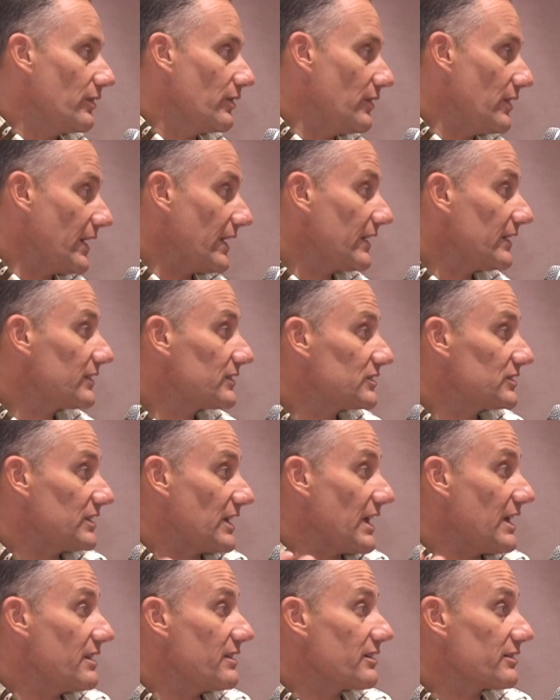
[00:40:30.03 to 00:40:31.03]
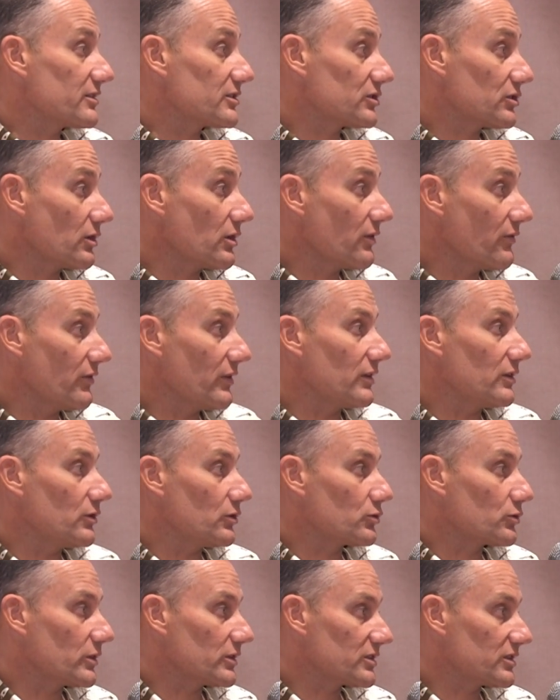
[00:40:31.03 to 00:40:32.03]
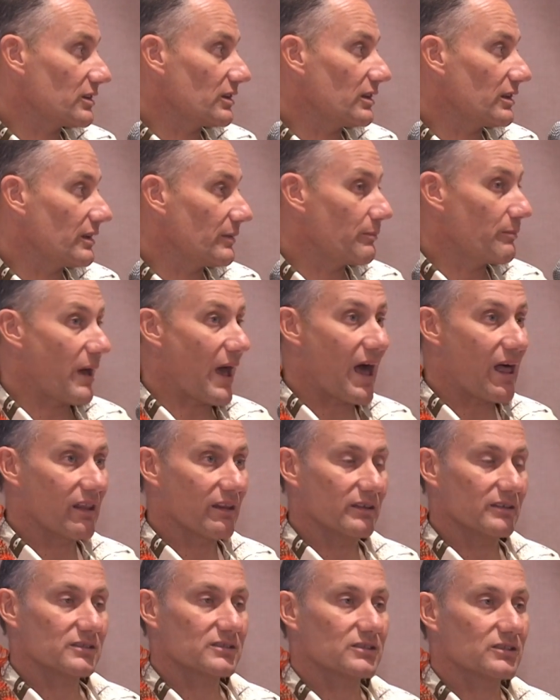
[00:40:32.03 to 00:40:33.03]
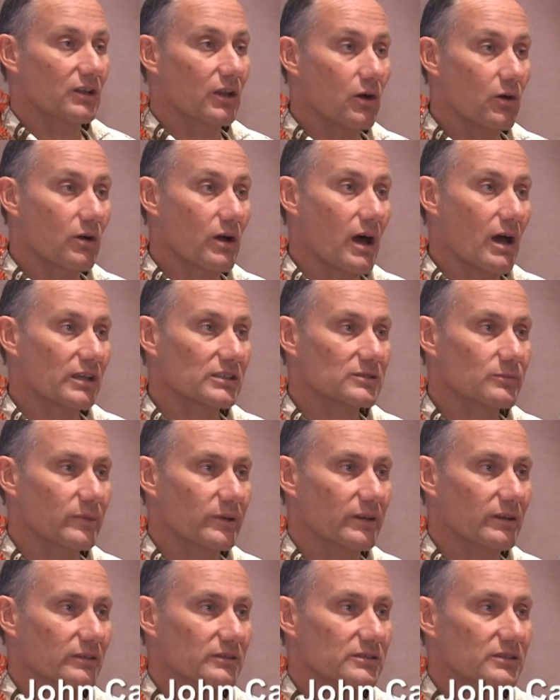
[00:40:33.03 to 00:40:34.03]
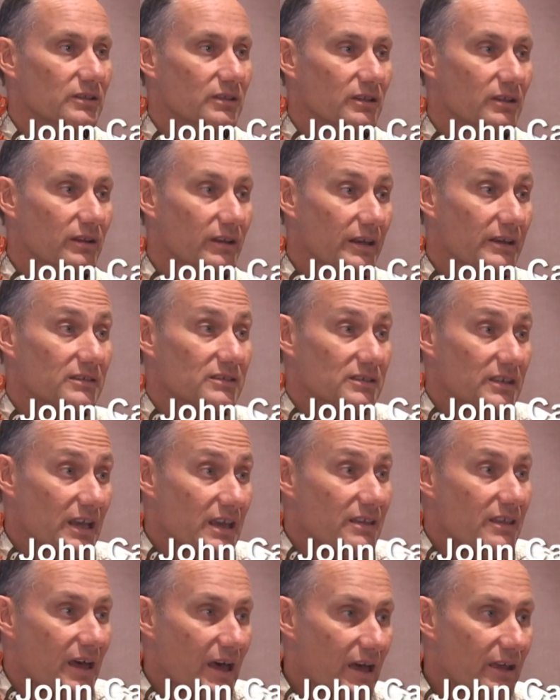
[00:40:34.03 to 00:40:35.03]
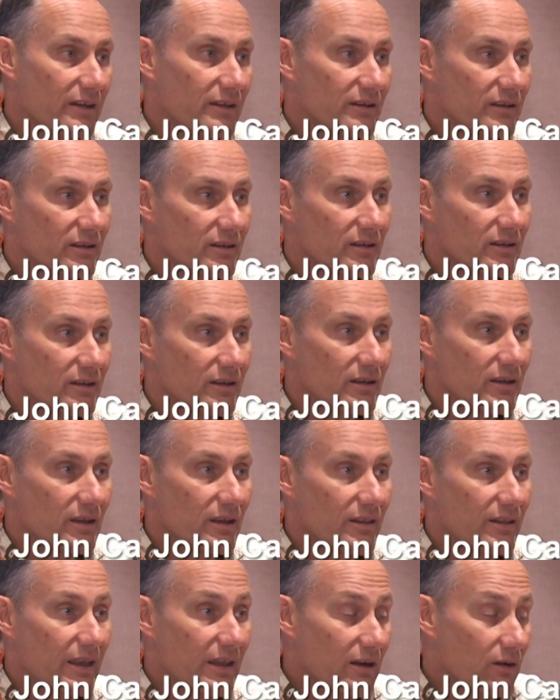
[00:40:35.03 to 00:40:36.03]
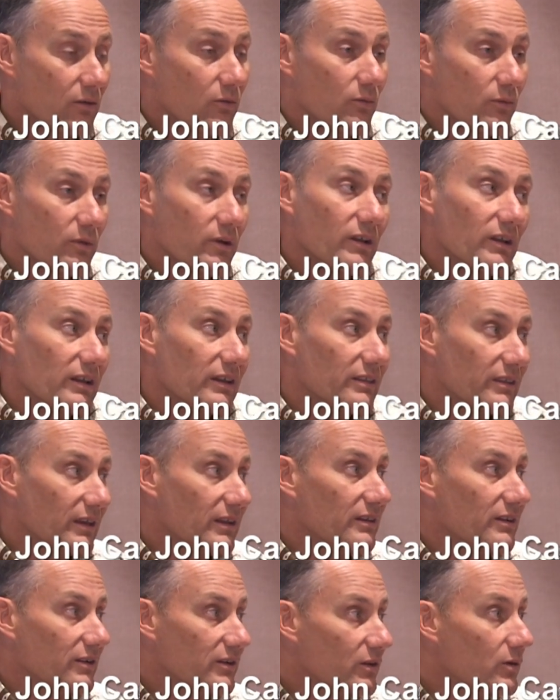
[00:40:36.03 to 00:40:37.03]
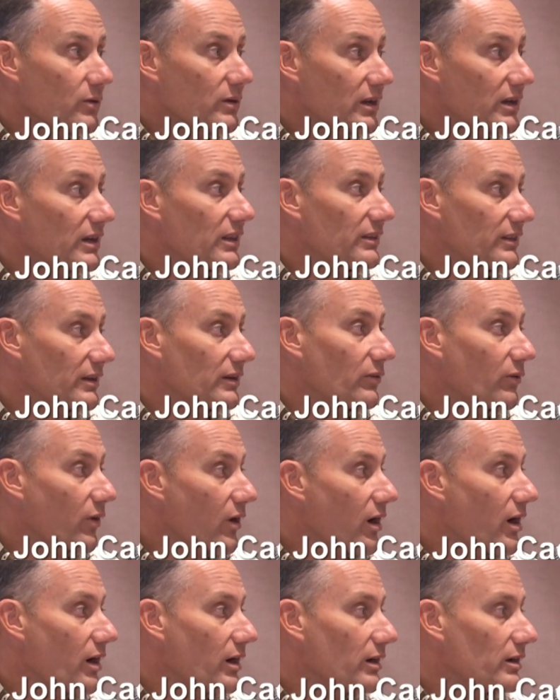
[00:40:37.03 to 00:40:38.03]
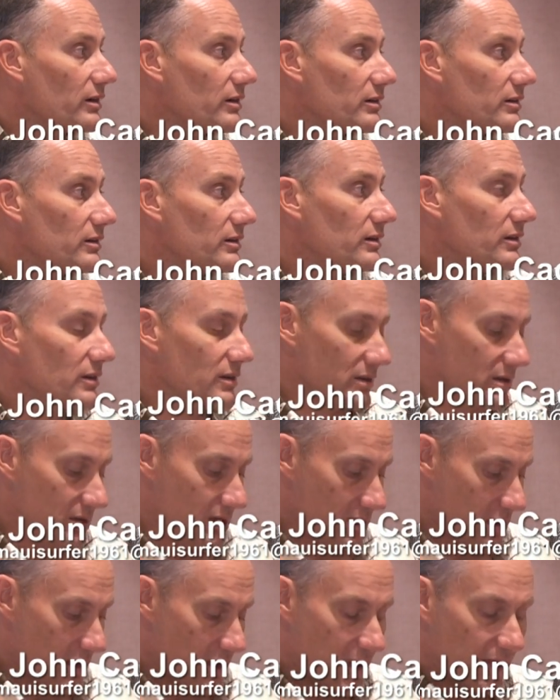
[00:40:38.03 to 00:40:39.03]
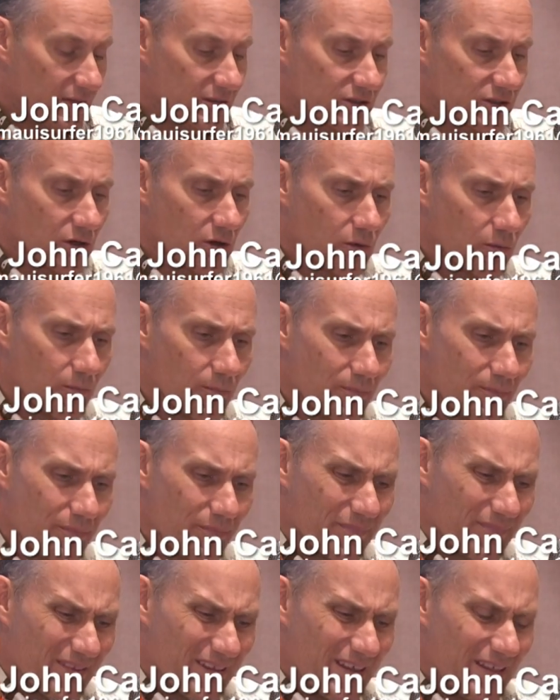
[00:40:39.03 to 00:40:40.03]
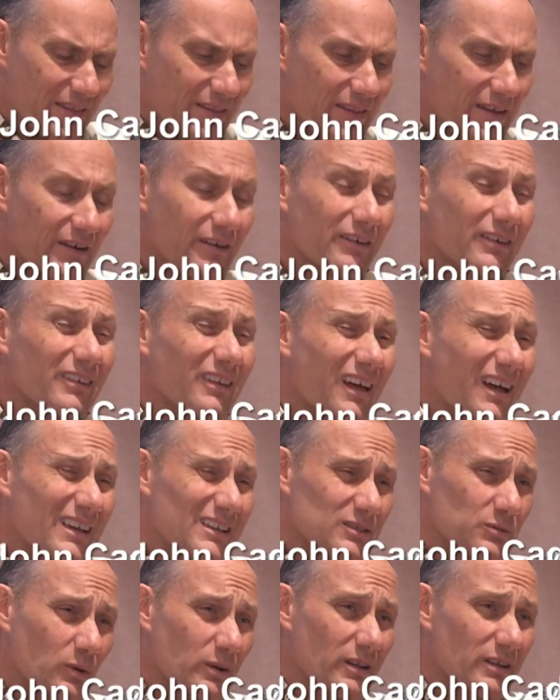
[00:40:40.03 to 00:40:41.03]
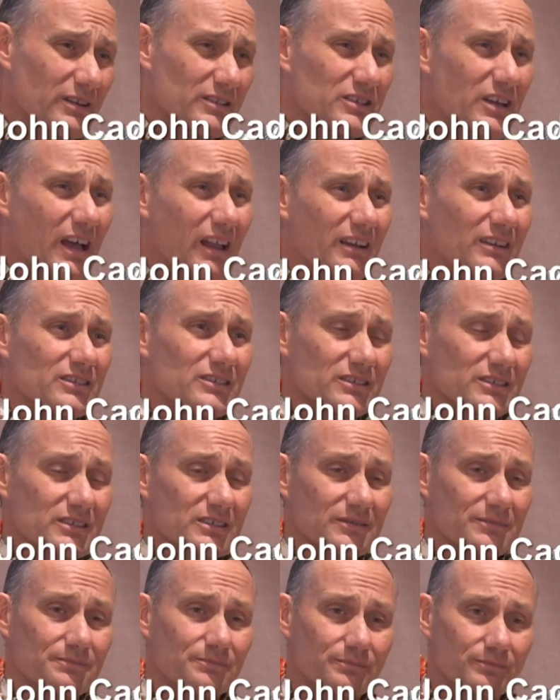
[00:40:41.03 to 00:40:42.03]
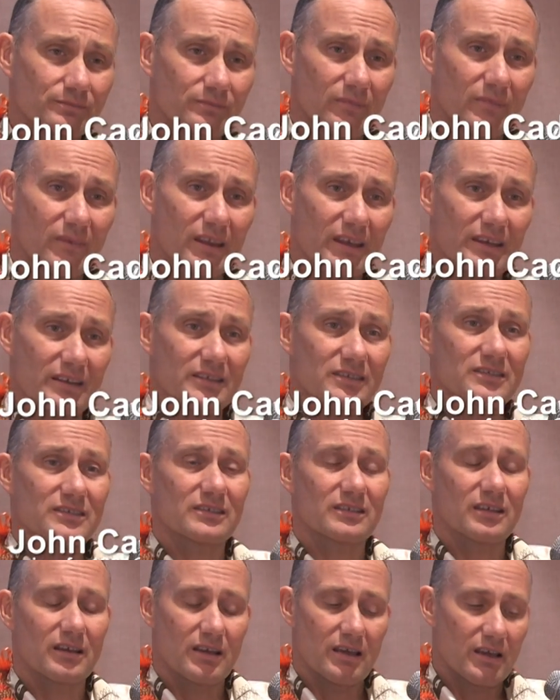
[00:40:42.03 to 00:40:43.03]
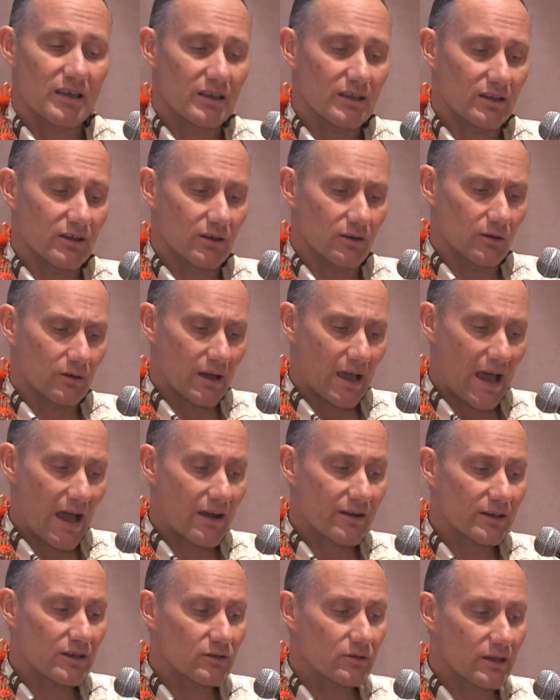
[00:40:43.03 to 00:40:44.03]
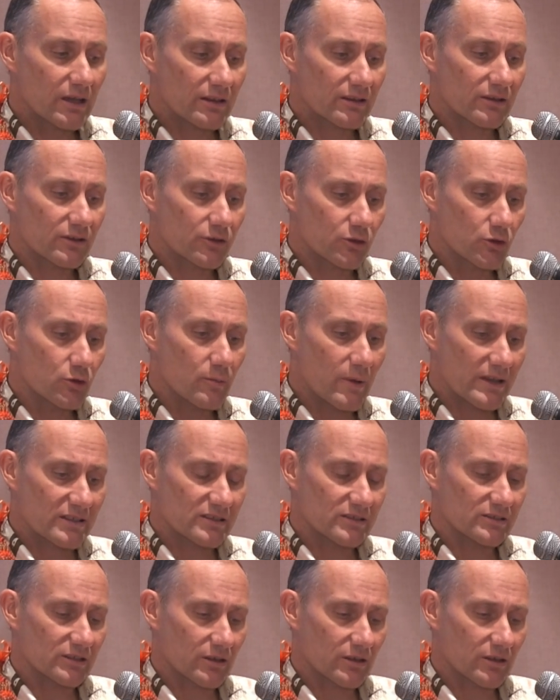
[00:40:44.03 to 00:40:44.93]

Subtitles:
they say they're serving nutritionally balanced, low-cost meals. They say that. They don't really think they're doing anything wrong. And so therein lies one of the challenges is, you know, how do you get the true message